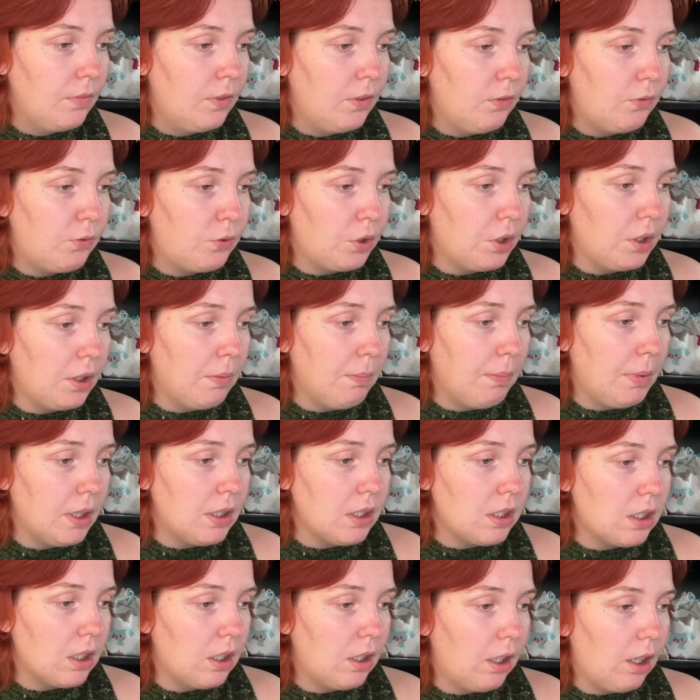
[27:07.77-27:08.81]
for the months
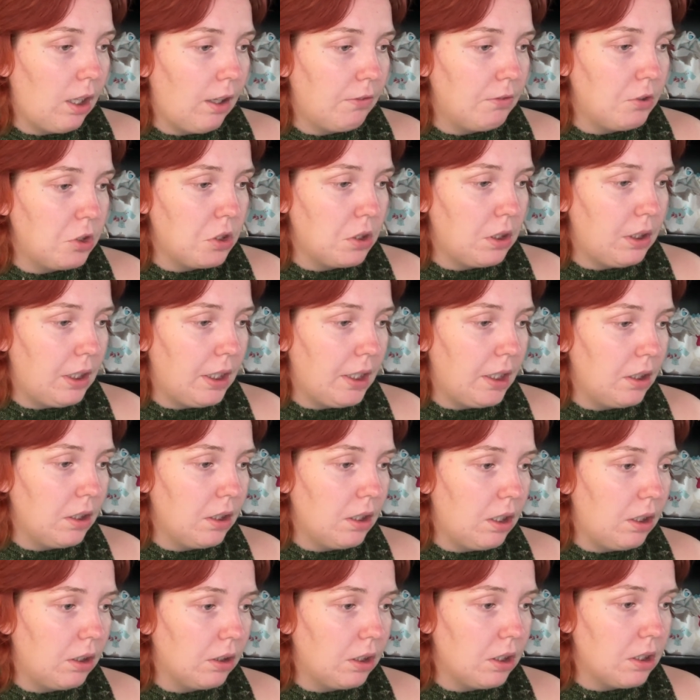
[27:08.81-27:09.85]
of July,
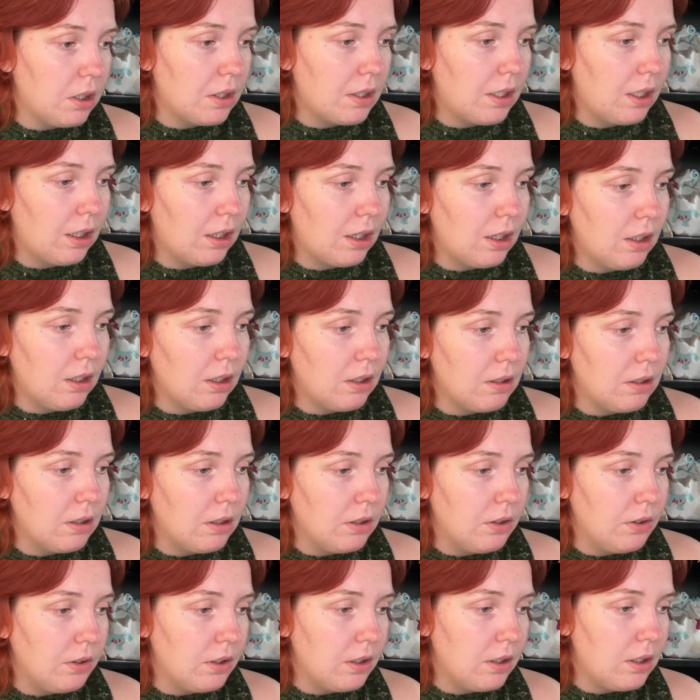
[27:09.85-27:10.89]
August,
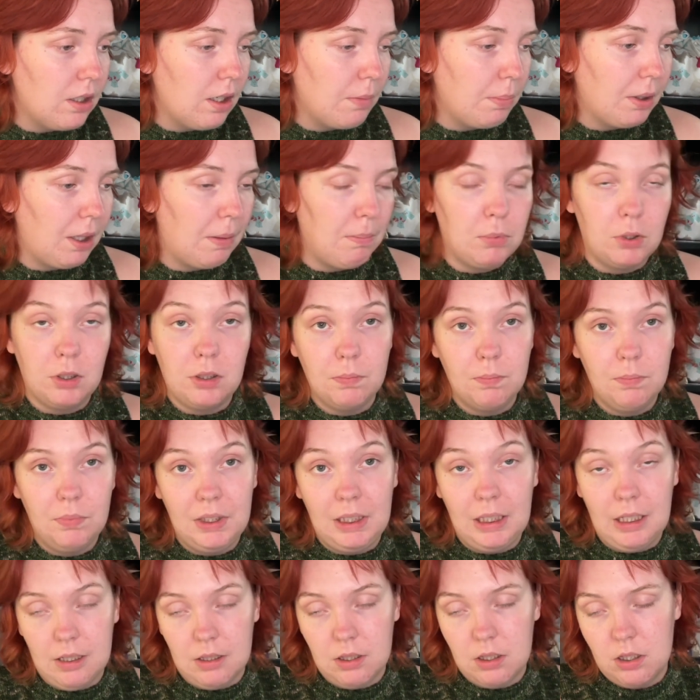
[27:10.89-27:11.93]
and September.
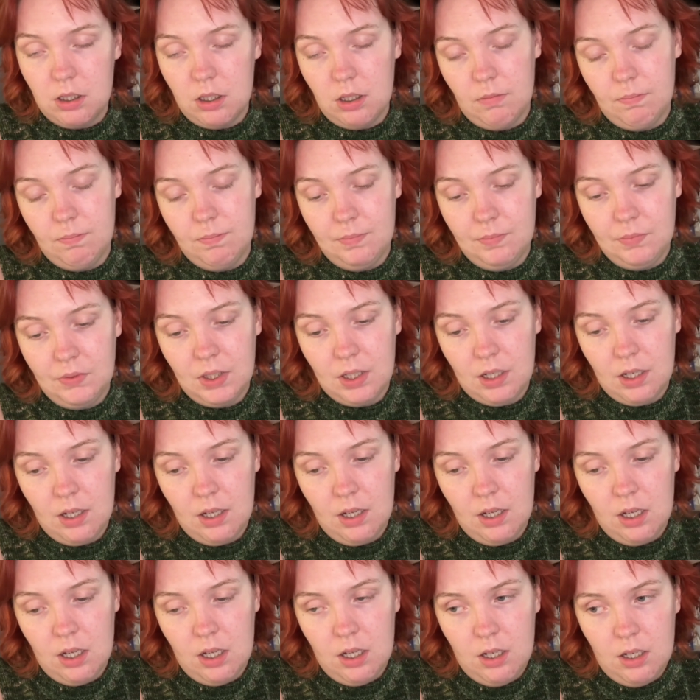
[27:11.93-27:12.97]
Yes.
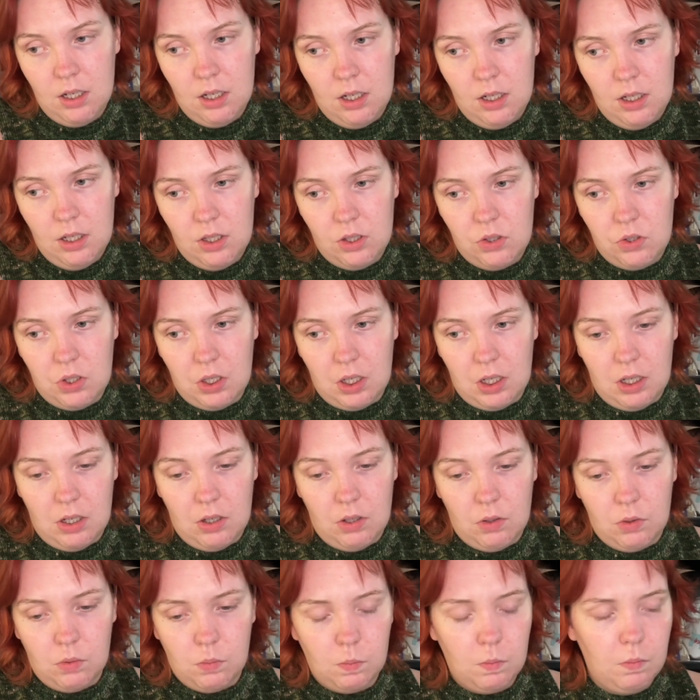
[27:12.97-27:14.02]

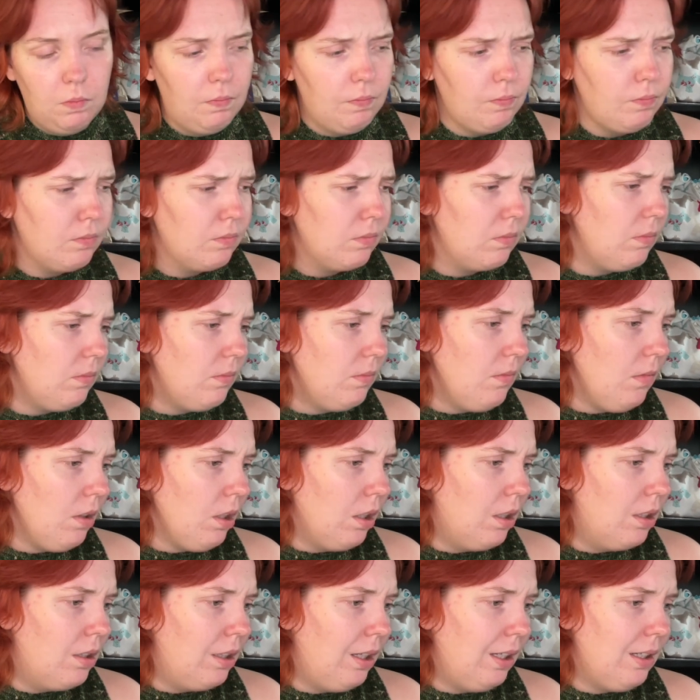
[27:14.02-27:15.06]
So
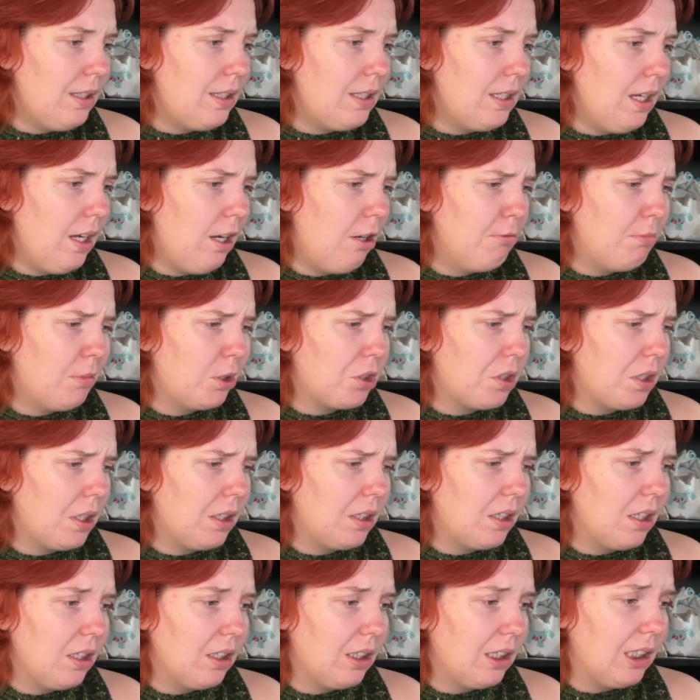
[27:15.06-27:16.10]
let's see how much I
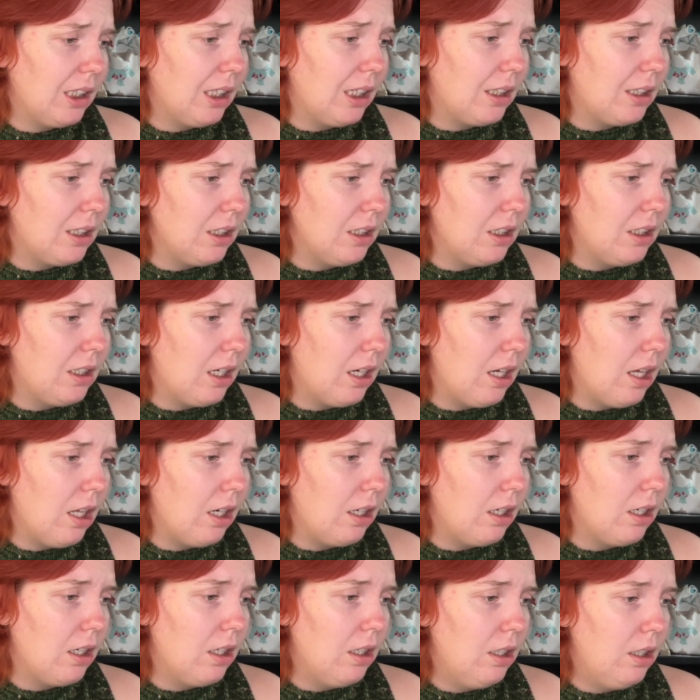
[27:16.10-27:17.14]
can get
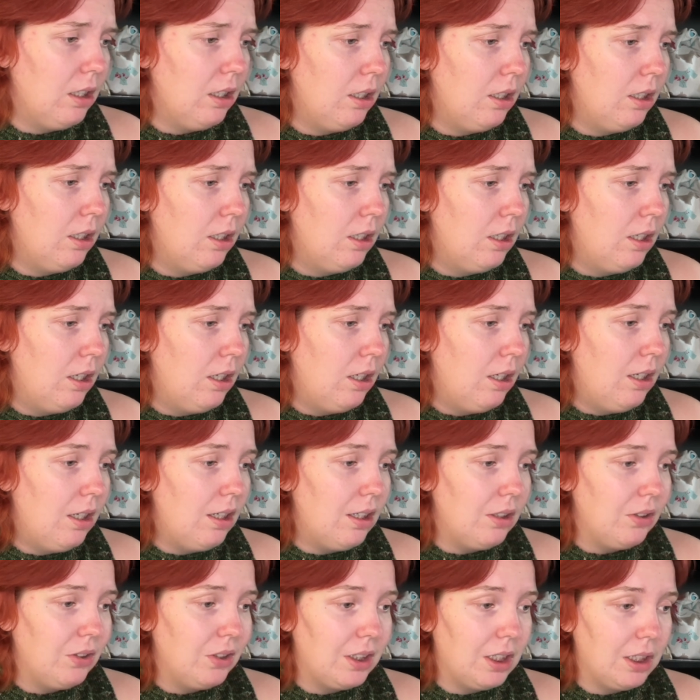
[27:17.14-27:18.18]
done
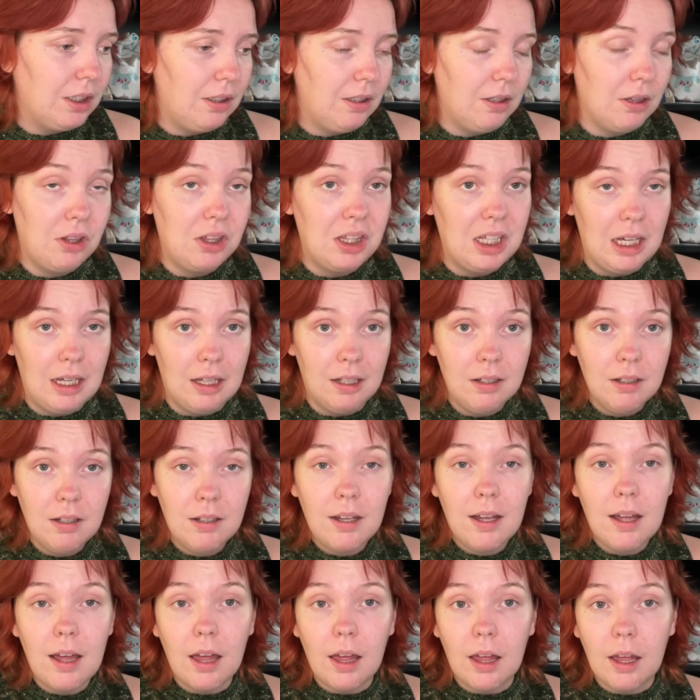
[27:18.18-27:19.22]
until then.
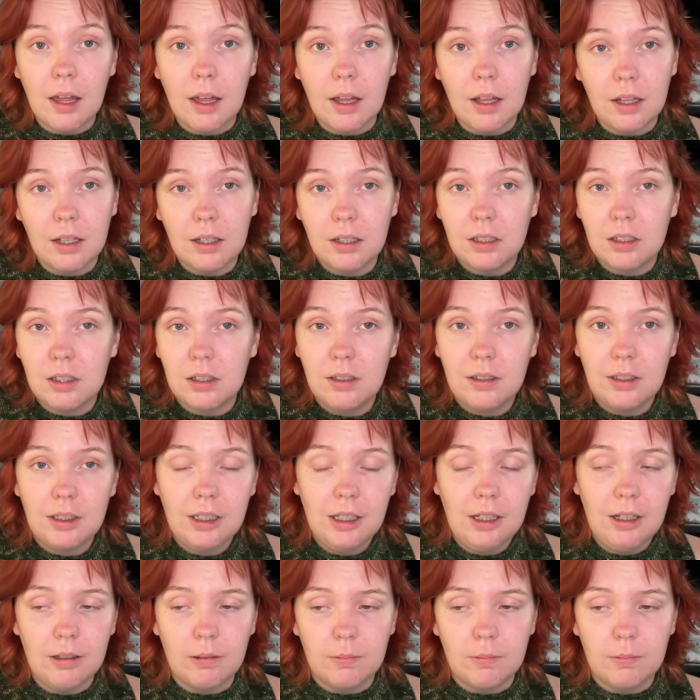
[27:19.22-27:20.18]
And yeah,